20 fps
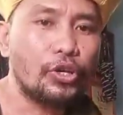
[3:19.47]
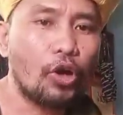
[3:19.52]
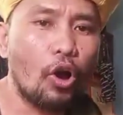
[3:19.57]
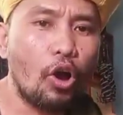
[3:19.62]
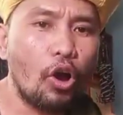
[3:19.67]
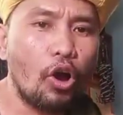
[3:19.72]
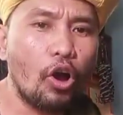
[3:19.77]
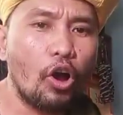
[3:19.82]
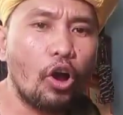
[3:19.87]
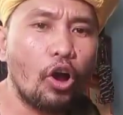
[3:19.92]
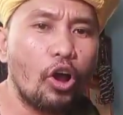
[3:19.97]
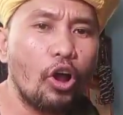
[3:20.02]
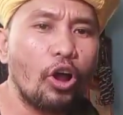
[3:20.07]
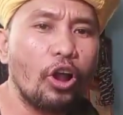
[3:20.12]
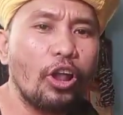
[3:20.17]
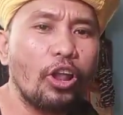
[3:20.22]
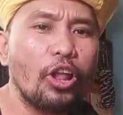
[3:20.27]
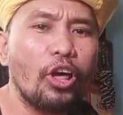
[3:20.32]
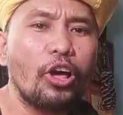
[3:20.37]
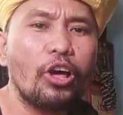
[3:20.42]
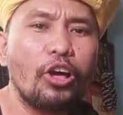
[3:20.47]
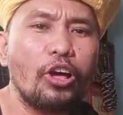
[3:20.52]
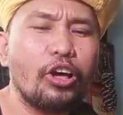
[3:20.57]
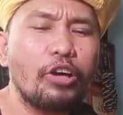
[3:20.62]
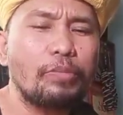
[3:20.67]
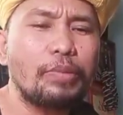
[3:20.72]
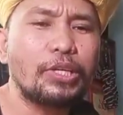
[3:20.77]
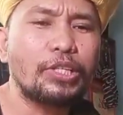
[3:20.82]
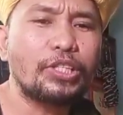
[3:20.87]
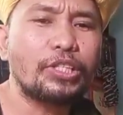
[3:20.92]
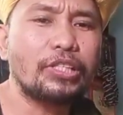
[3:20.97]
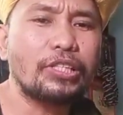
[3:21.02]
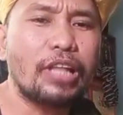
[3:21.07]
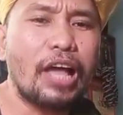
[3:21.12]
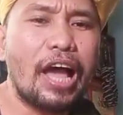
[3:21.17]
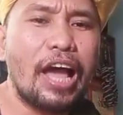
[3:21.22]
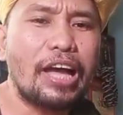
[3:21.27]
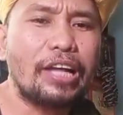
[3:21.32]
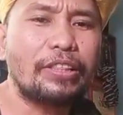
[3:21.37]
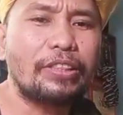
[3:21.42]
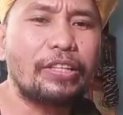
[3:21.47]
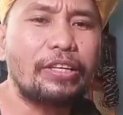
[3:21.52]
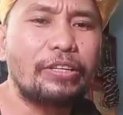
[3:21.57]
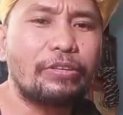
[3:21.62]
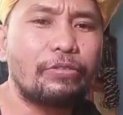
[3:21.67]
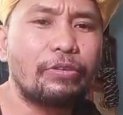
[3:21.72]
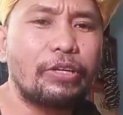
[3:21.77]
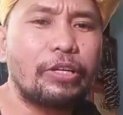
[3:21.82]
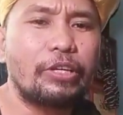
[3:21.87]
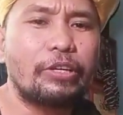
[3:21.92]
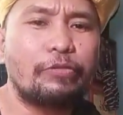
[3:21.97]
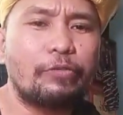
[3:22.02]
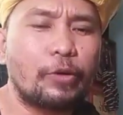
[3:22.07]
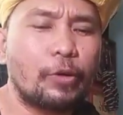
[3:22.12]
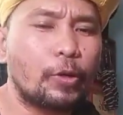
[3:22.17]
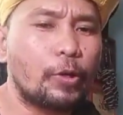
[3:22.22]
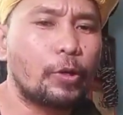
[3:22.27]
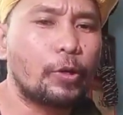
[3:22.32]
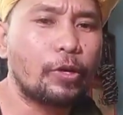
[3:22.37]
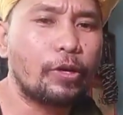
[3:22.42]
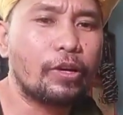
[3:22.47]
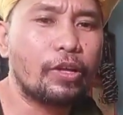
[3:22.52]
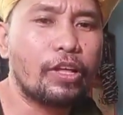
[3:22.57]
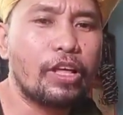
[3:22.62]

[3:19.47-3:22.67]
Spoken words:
Your love is like the river